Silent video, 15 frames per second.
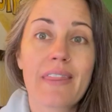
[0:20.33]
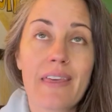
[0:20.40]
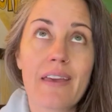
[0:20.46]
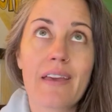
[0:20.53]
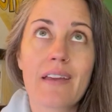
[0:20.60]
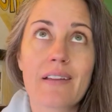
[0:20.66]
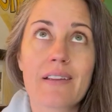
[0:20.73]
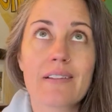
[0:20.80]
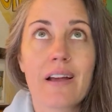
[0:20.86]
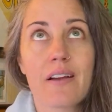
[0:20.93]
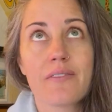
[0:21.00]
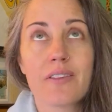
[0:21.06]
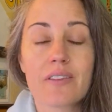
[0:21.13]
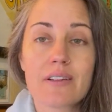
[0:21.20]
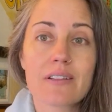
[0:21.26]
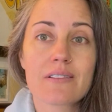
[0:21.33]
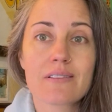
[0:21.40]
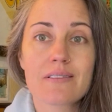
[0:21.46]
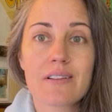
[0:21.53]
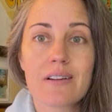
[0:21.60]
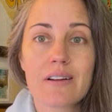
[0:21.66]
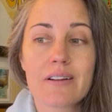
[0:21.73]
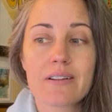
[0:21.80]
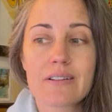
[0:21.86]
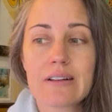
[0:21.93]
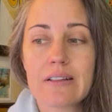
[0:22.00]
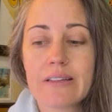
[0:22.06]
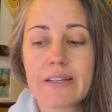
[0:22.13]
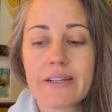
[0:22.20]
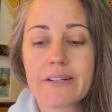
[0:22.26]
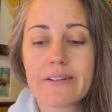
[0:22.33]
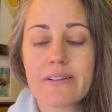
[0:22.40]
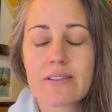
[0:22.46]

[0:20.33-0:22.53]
thing and it not feeling uh, clear.